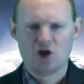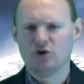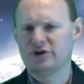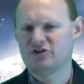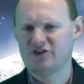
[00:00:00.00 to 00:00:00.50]

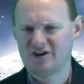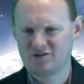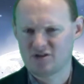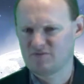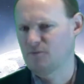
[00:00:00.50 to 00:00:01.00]
Look at
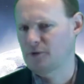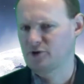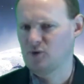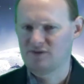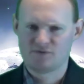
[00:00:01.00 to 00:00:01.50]
Genesis
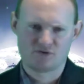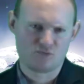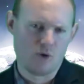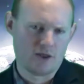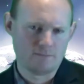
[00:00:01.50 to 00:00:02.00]
forty-one, verse
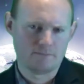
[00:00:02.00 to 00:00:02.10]
one.